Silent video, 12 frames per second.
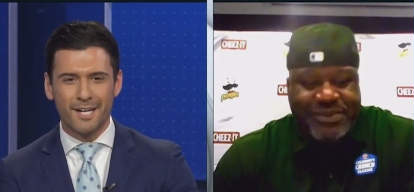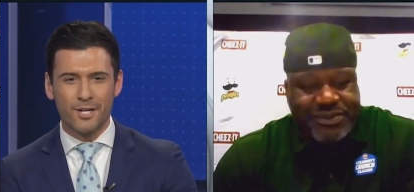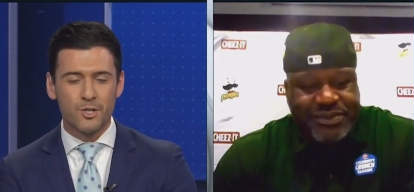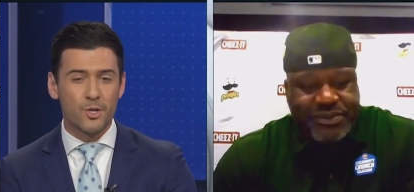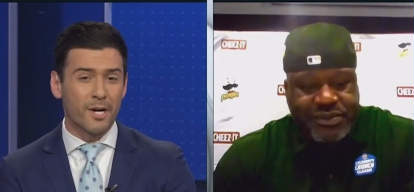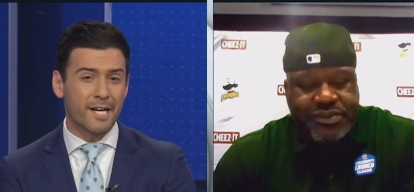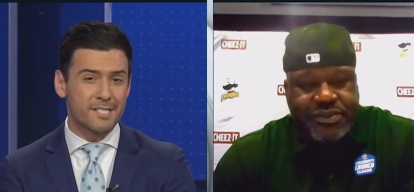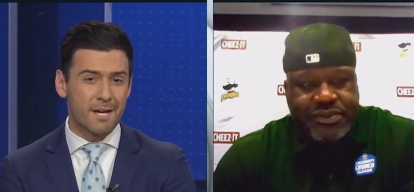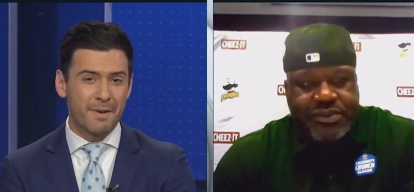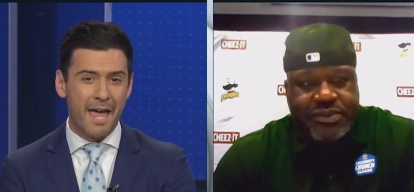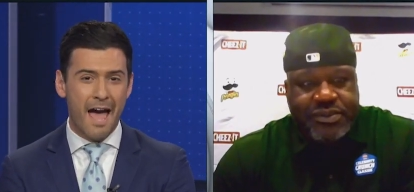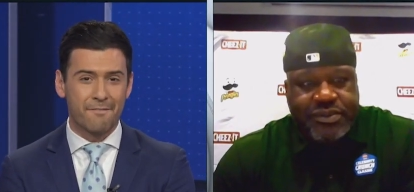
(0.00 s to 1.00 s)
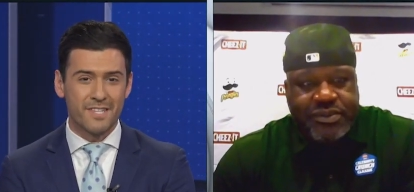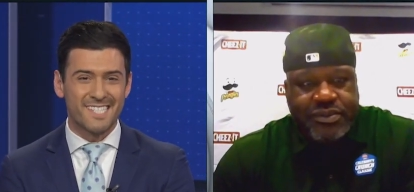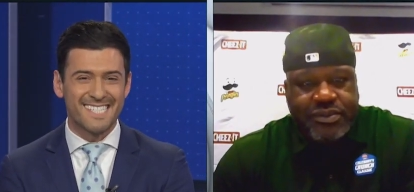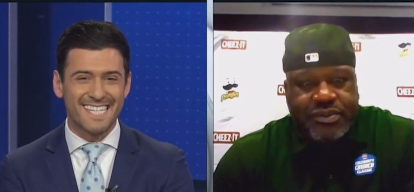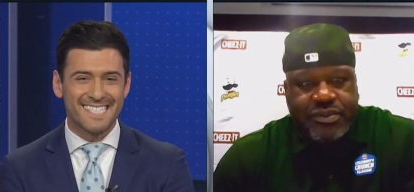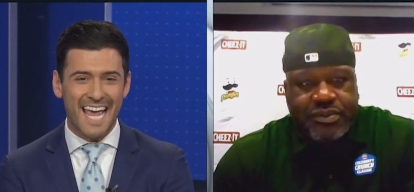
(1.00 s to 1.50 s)
Speaker 1: you're joining us on behalf of the
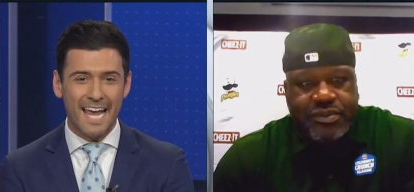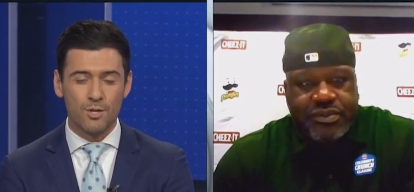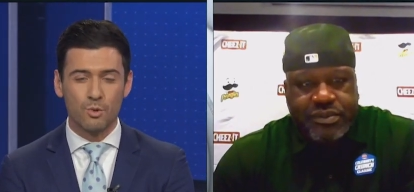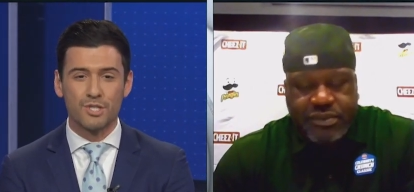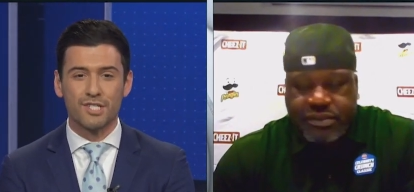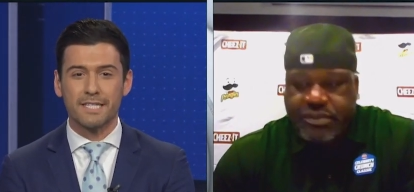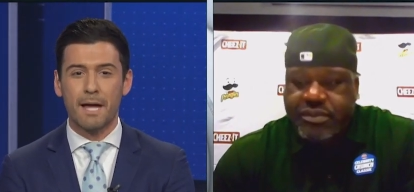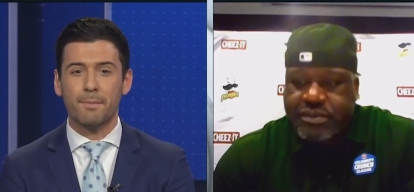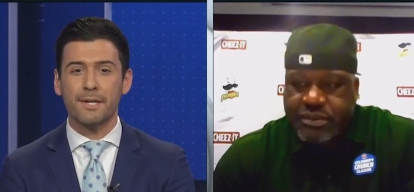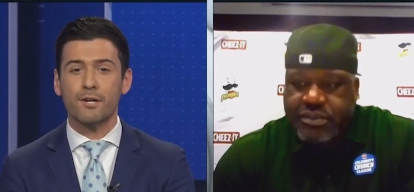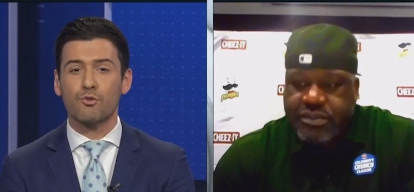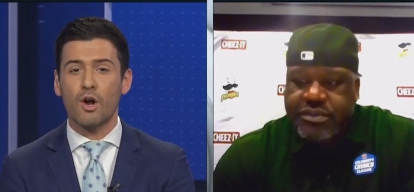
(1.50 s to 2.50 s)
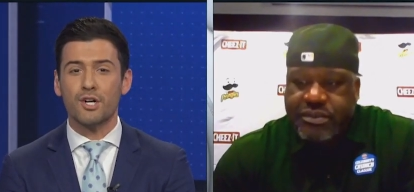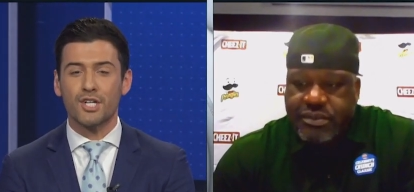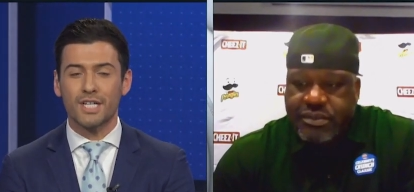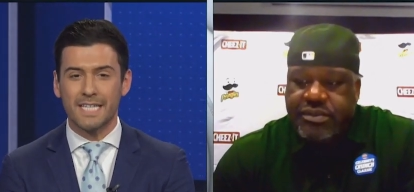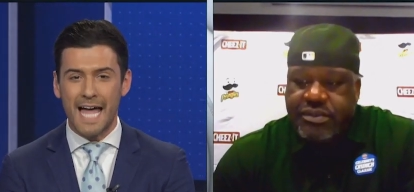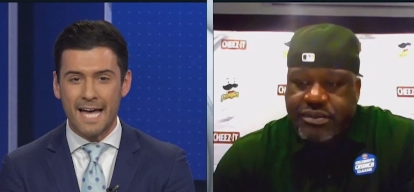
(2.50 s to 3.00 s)
sixth Annual Celebrity Crunch
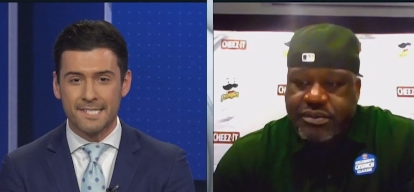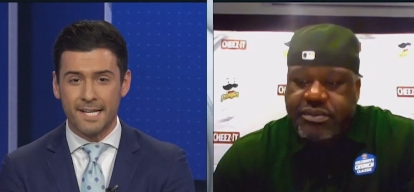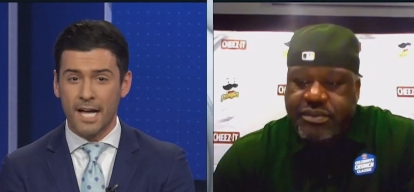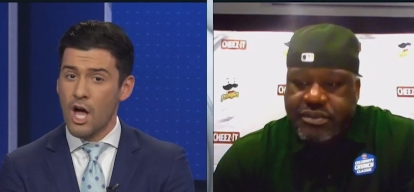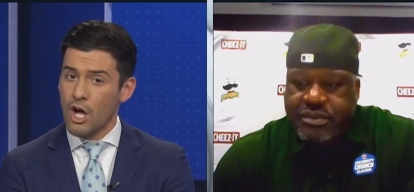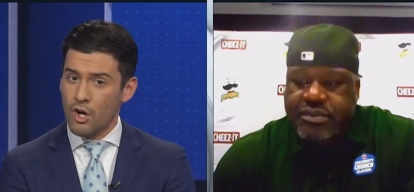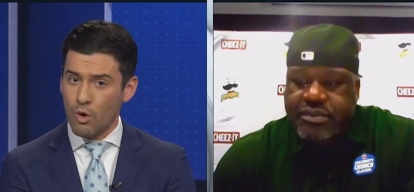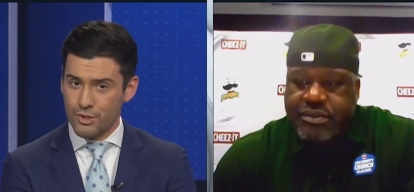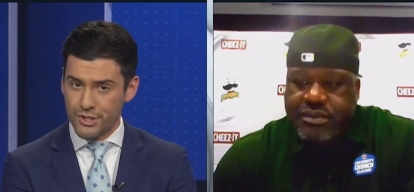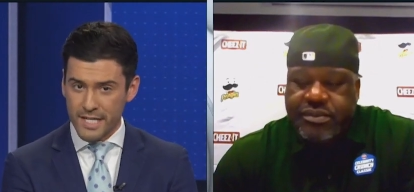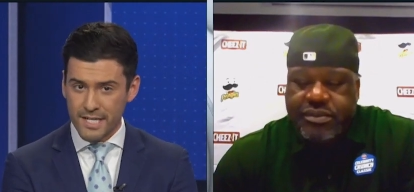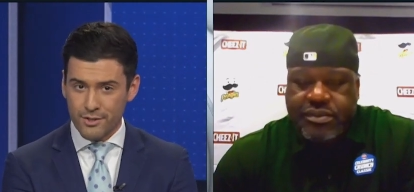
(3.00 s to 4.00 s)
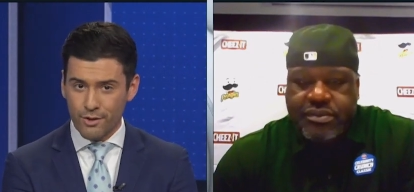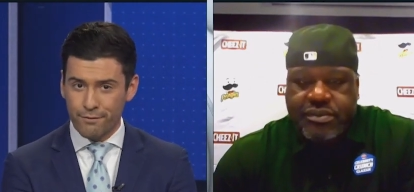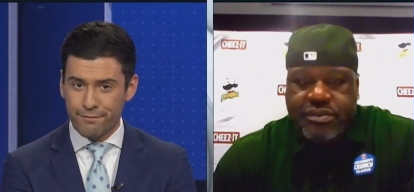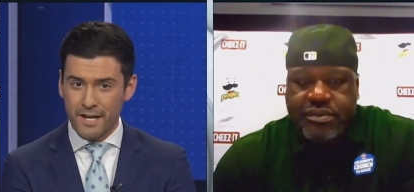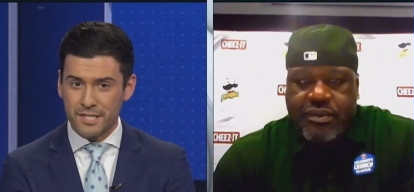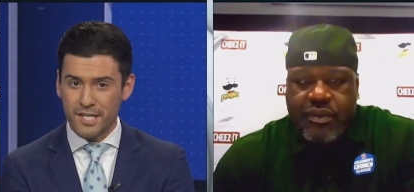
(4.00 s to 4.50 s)
Classic. Coach Diesel
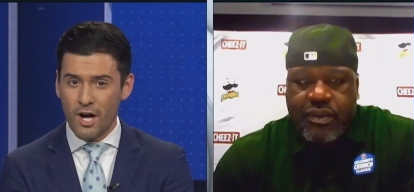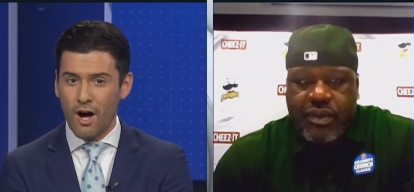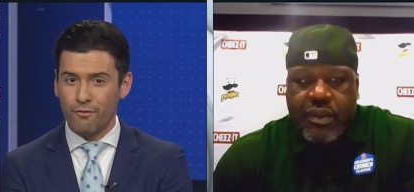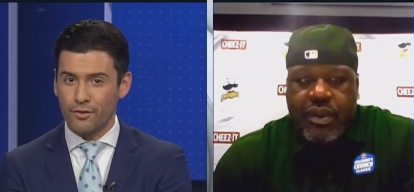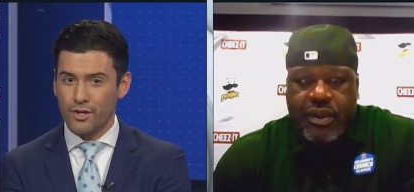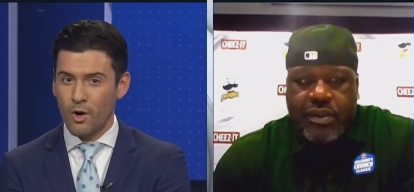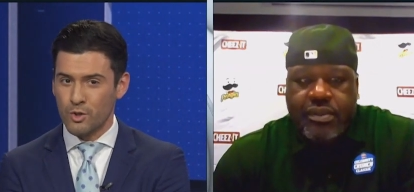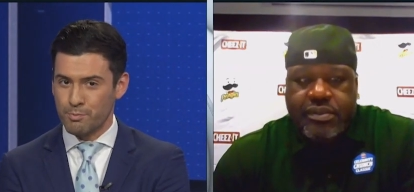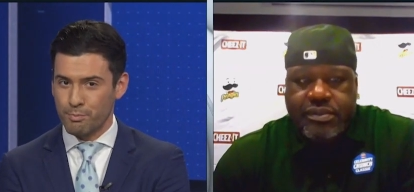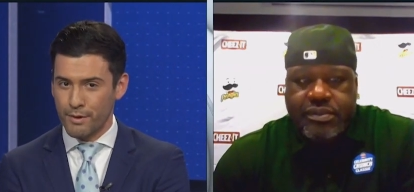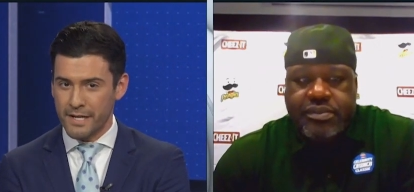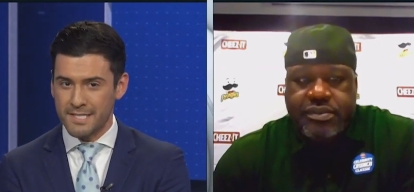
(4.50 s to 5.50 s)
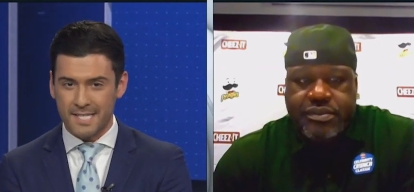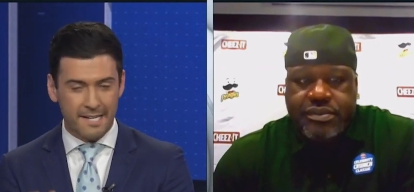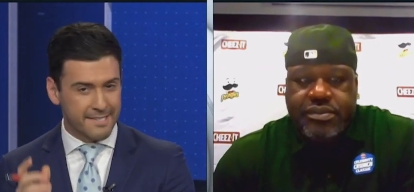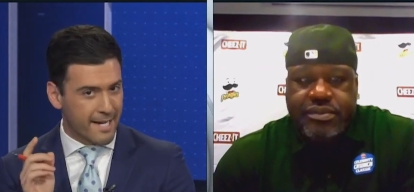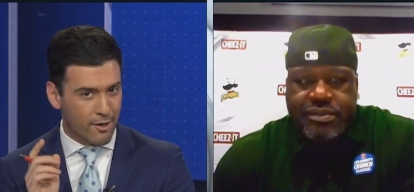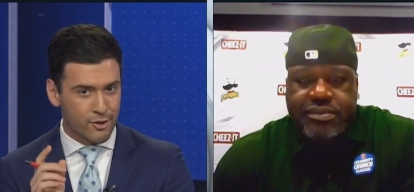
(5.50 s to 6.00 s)
facing off with Coach Brees. And I
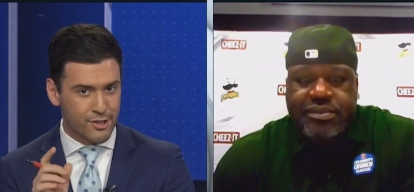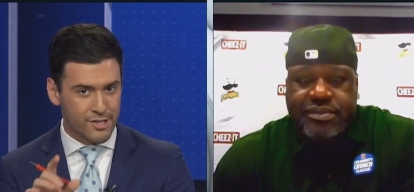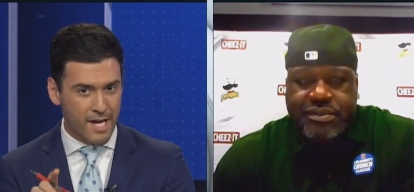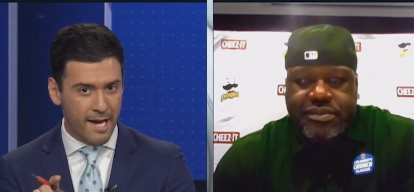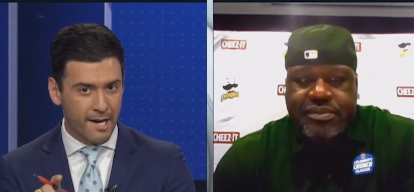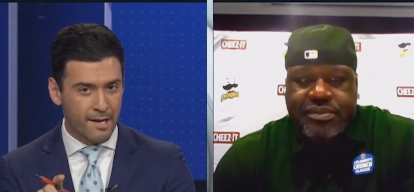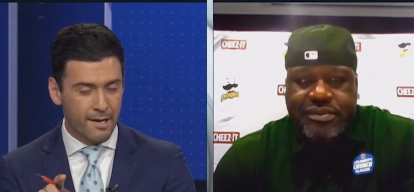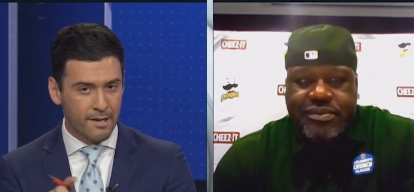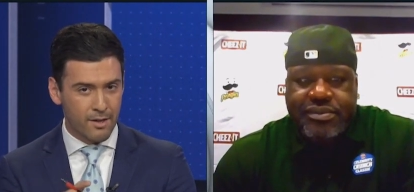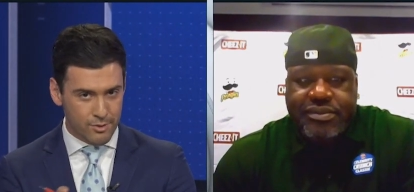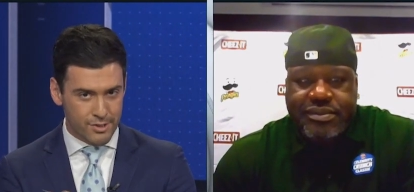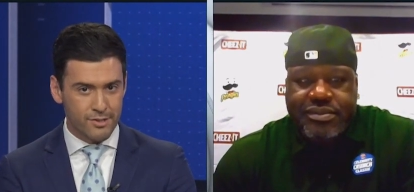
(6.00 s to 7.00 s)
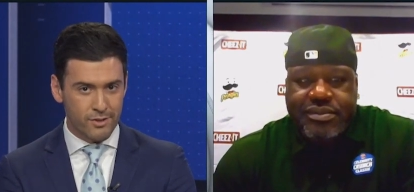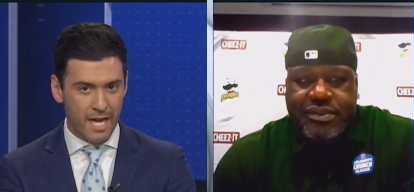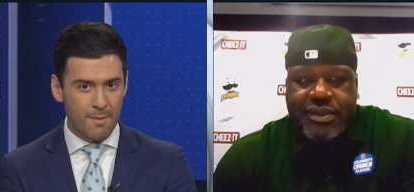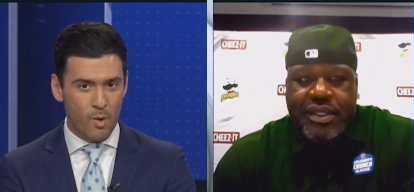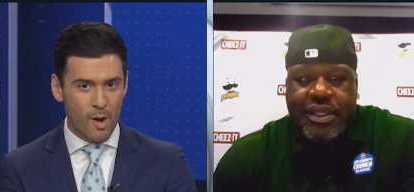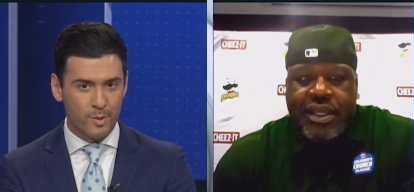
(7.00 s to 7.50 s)
think I heard you say Coach Diesel
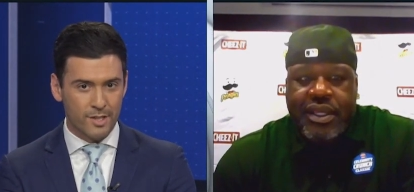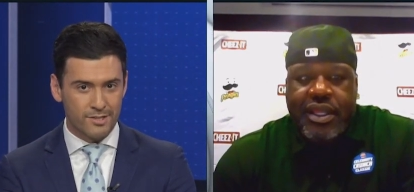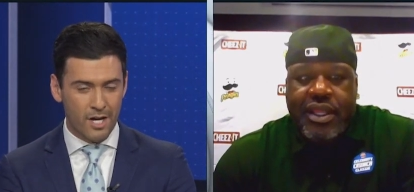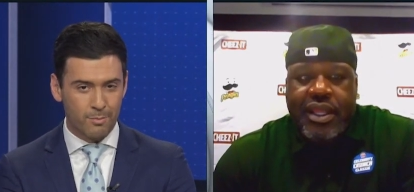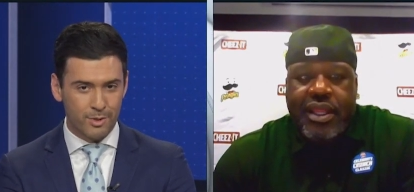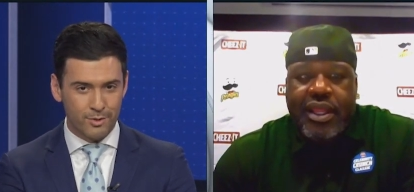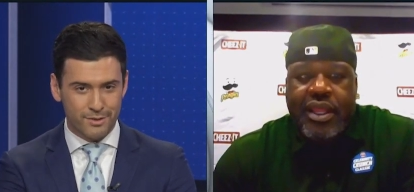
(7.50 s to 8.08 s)
came away with the W.